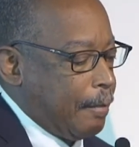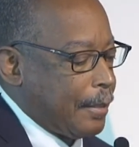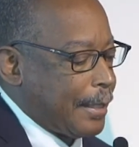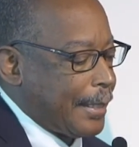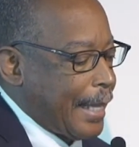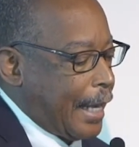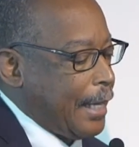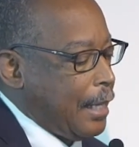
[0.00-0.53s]

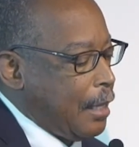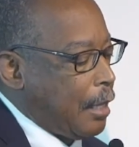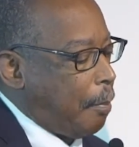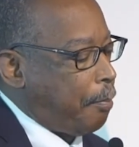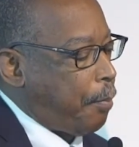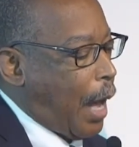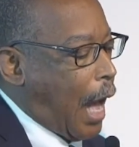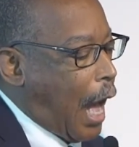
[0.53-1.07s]
setting
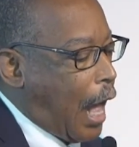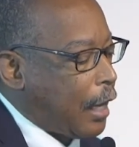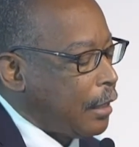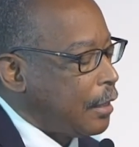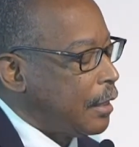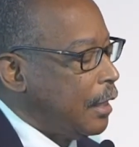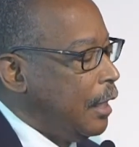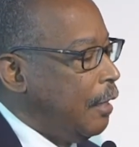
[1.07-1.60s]
the
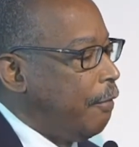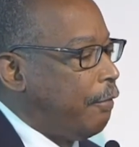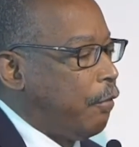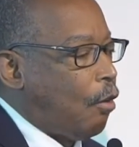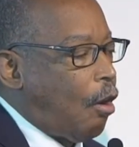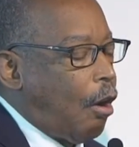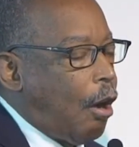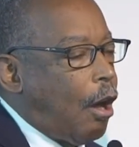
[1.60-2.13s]
policy
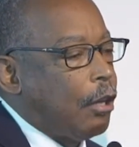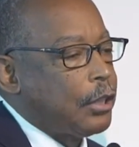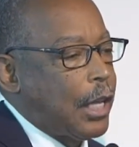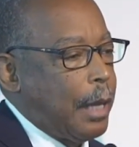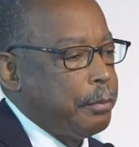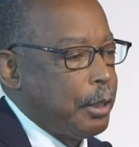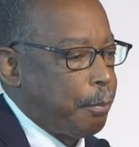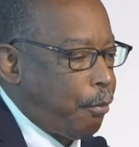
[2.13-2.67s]
for all
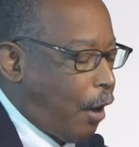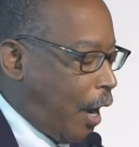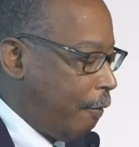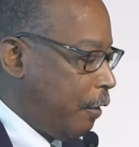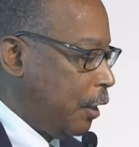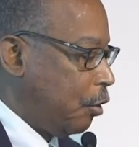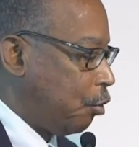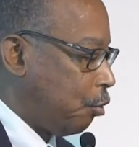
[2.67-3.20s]
types of
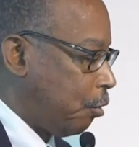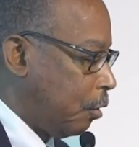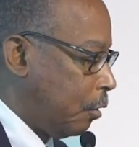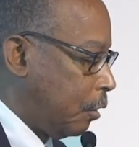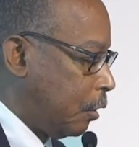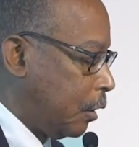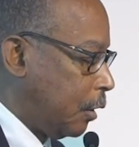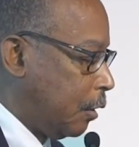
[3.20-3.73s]
private
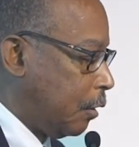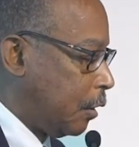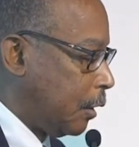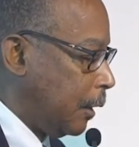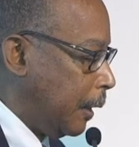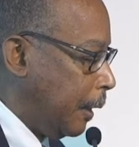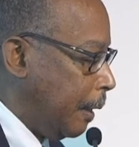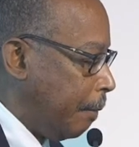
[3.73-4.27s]

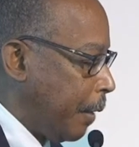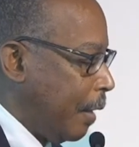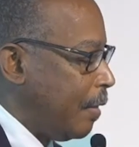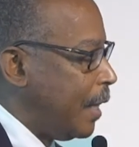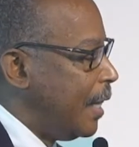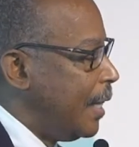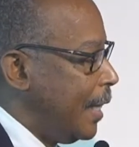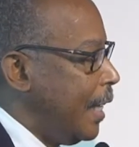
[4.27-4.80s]
insurances,
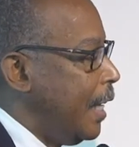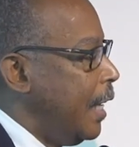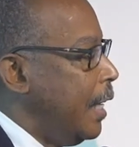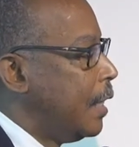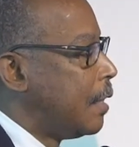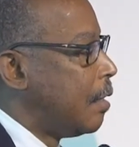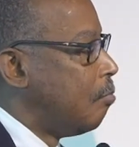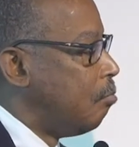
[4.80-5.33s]
and the
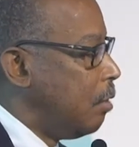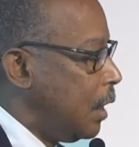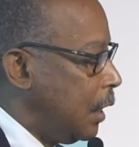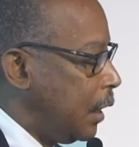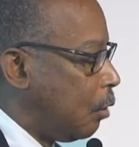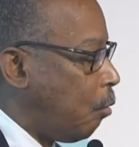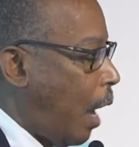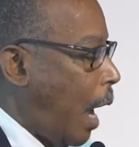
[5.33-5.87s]
need to
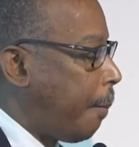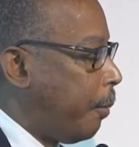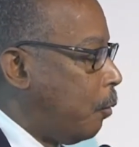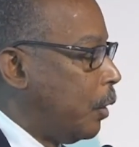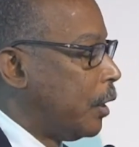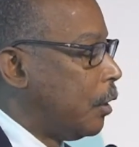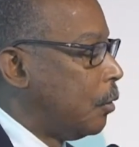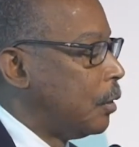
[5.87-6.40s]
really
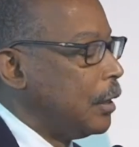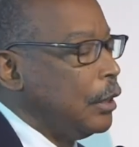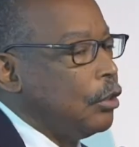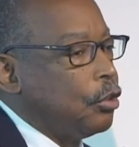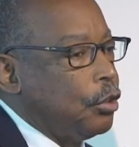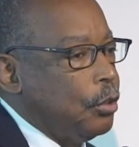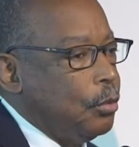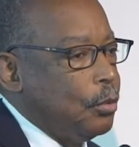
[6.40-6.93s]
grapple with those
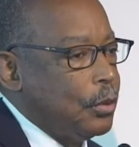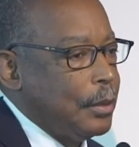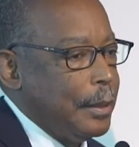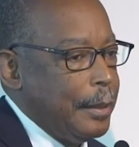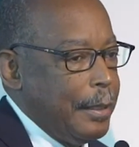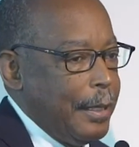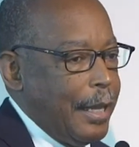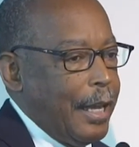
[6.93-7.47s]
issues,
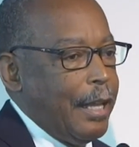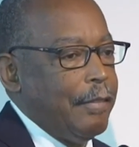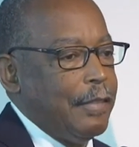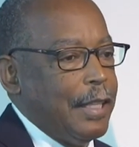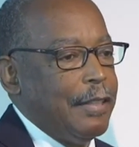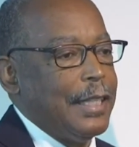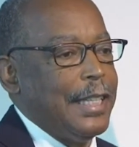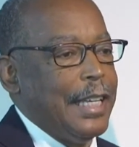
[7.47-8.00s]
and
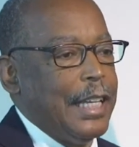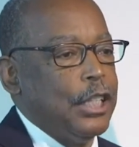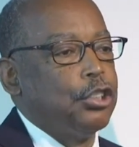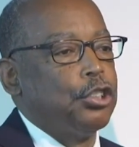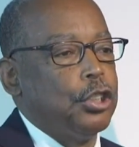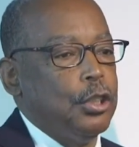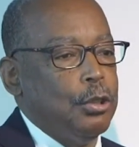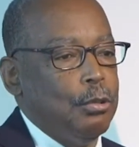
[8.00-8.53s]
then the
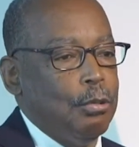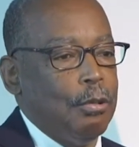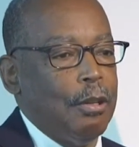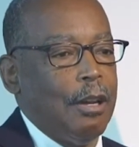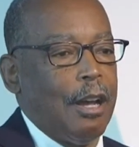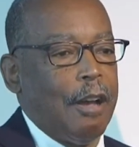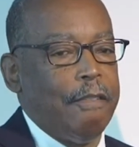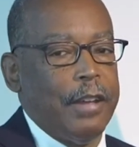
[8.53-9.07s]
issue
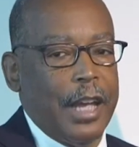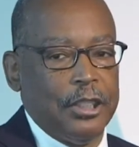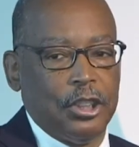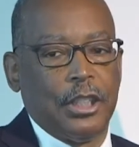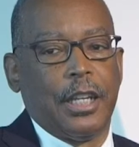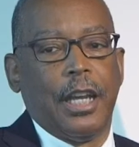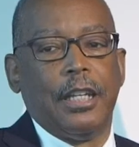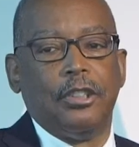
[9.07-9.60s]
of
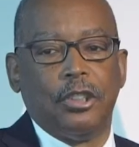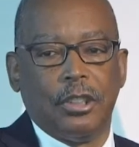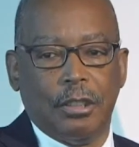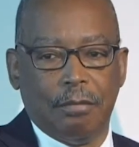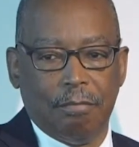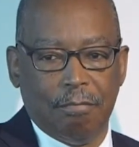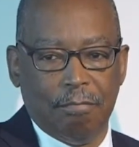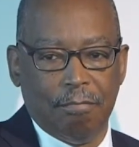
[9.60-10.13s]

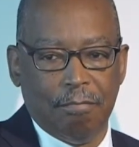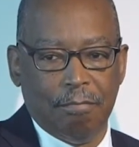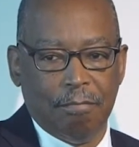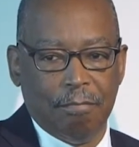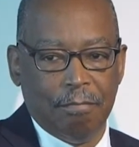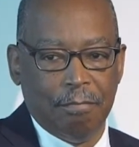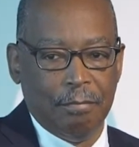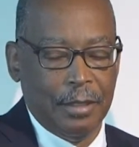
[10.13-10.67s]
education.
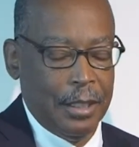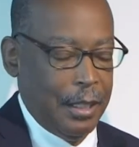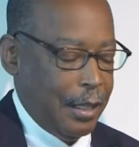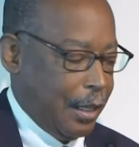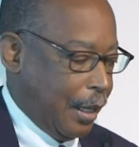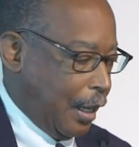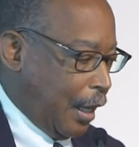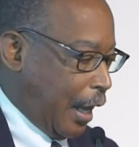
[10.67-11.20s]

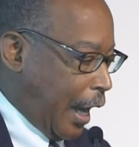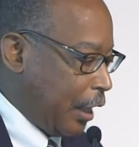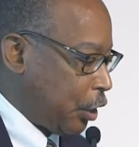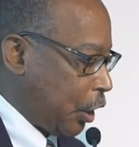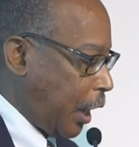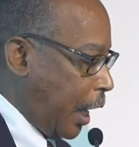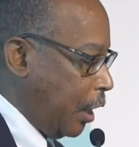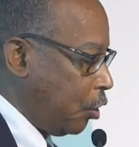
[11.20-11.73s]

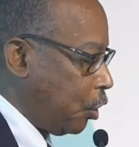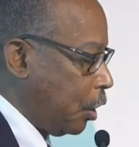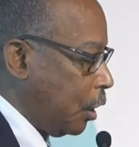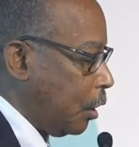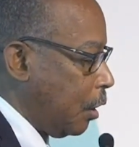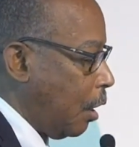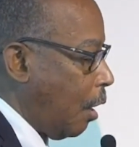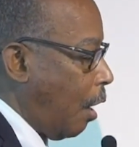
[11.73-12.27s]

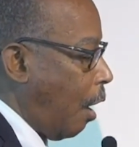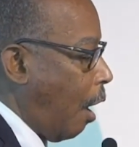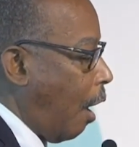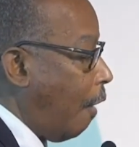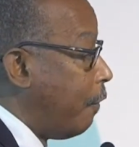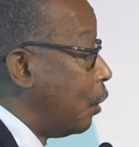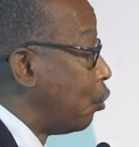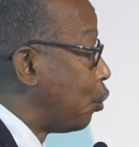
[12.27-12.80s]
Education
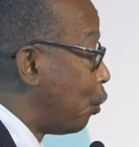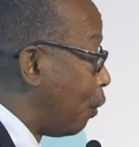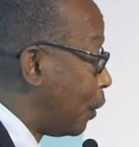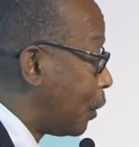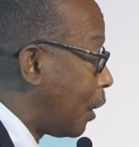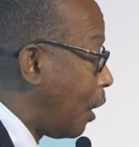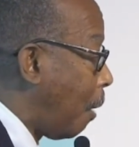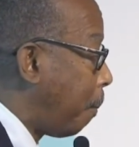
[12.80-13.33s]
of
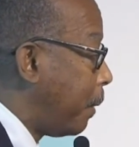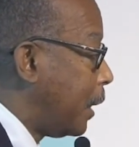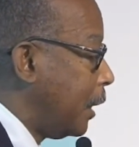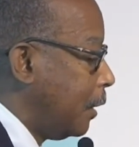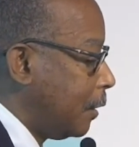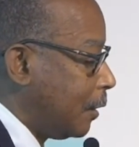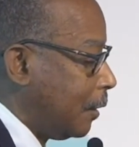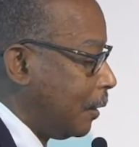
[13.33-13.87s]
insurance
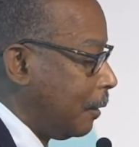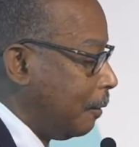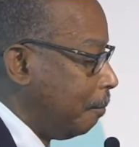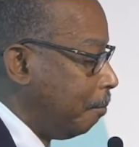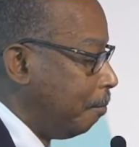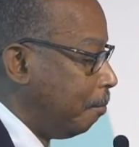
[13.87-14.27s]
companies,